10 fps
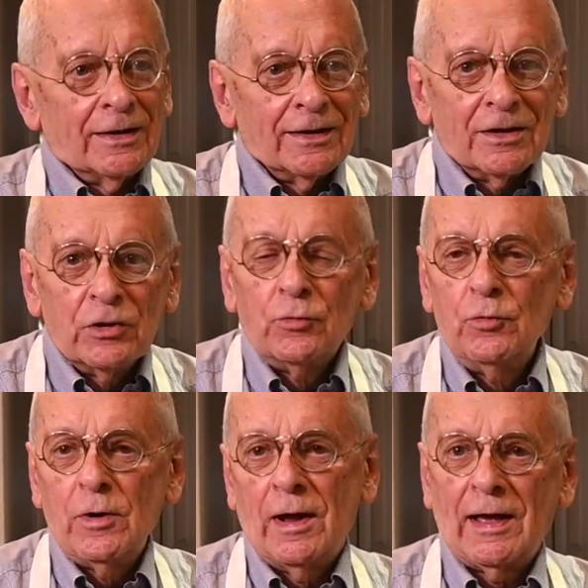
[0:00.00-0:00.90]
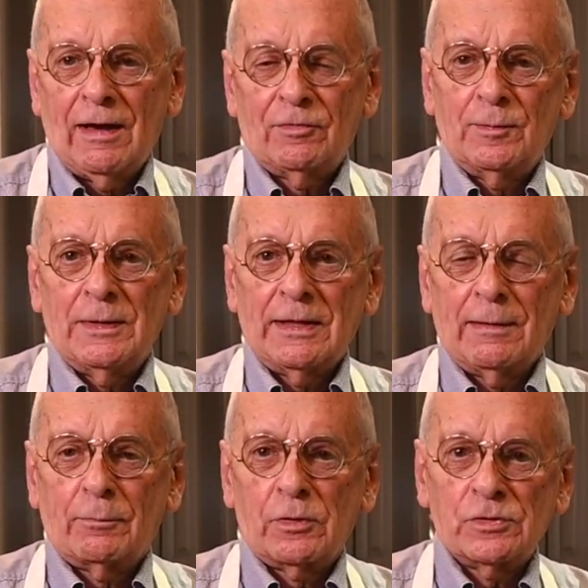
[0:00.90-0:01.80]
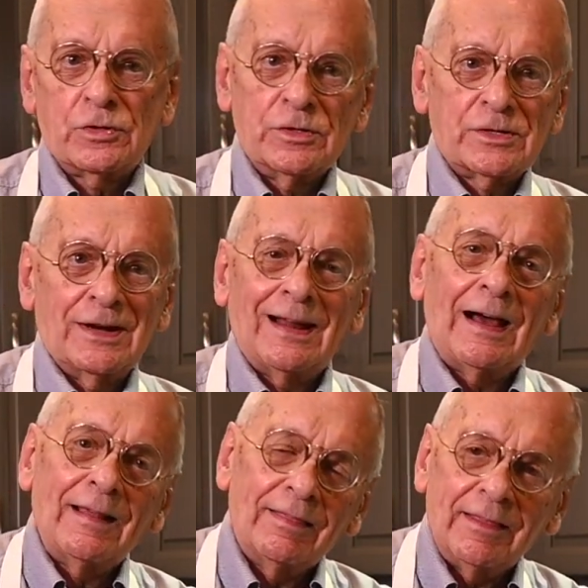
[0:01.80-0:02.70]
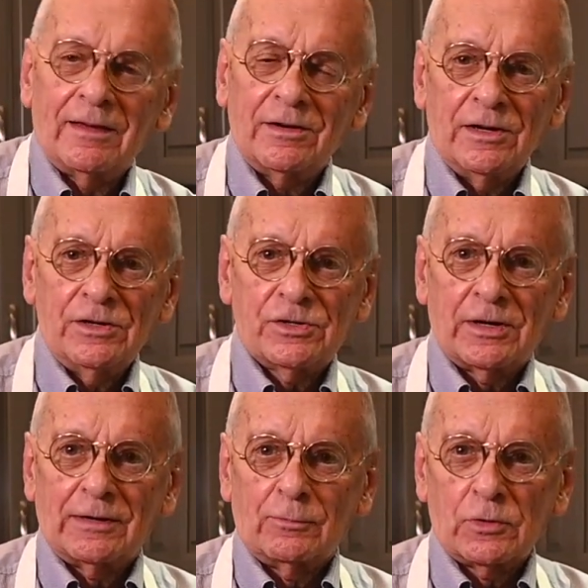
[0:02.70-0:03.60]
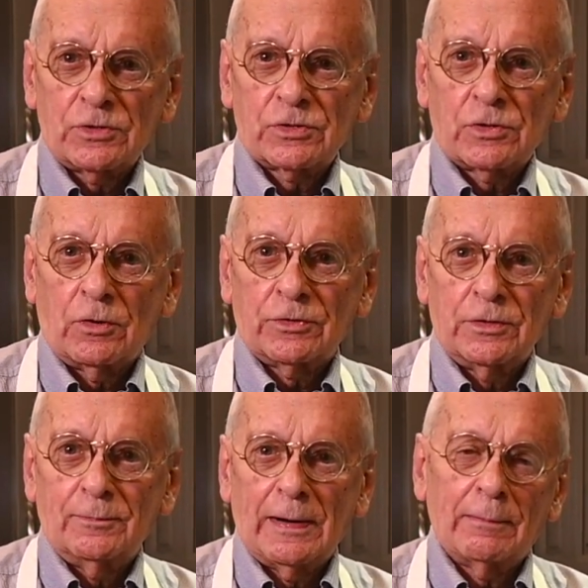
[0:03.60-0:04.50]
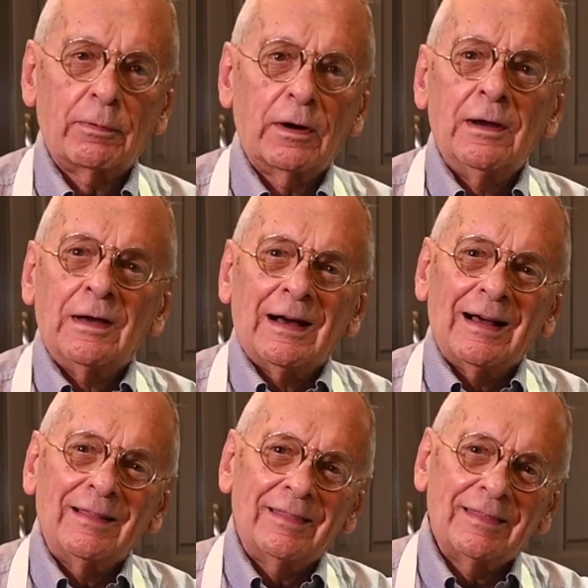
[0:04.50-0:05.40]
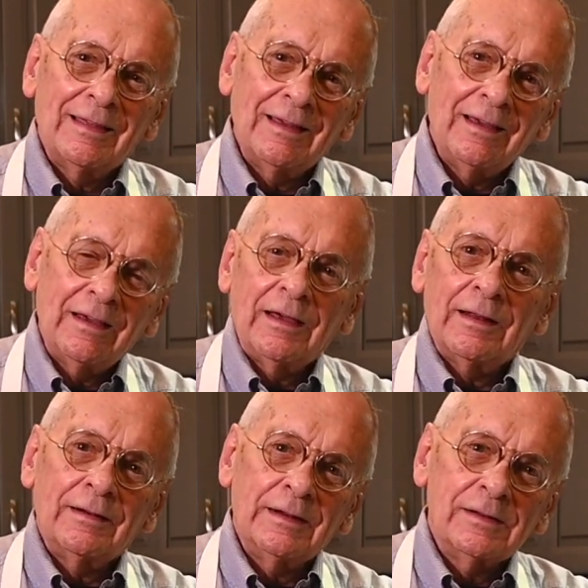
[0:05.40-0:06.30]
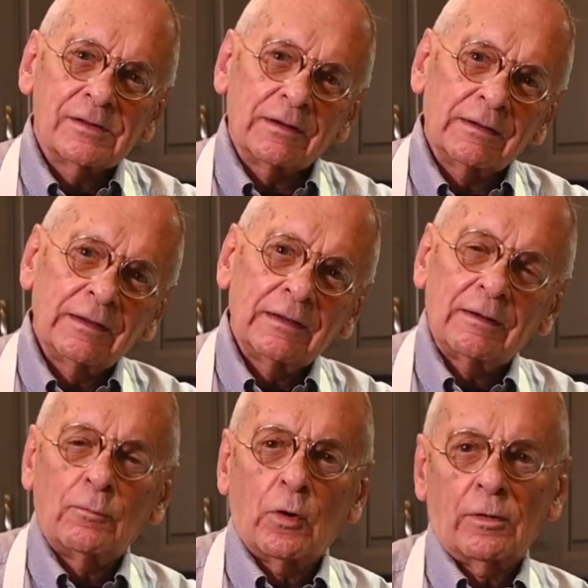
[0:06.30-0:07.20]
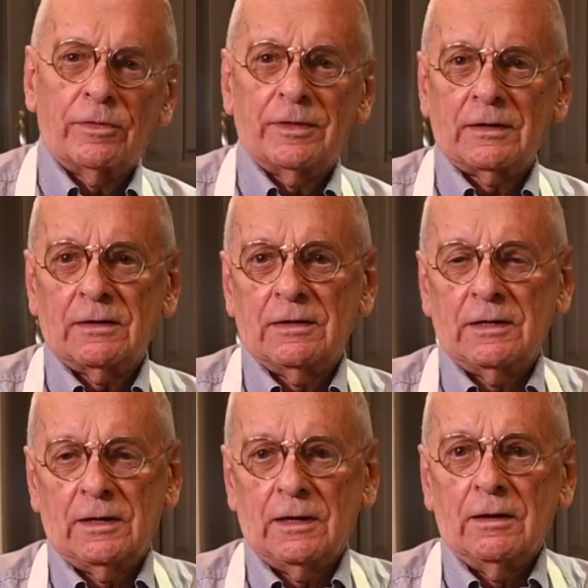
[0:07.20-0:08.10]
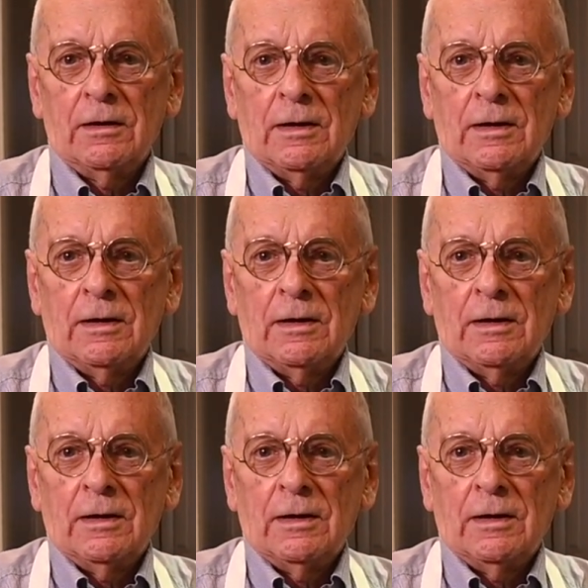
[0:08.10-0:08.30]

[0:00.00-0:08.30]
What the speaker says: you have to be that person who said, I think it needs a little more salt and pepper. I think it needs a little more thickening.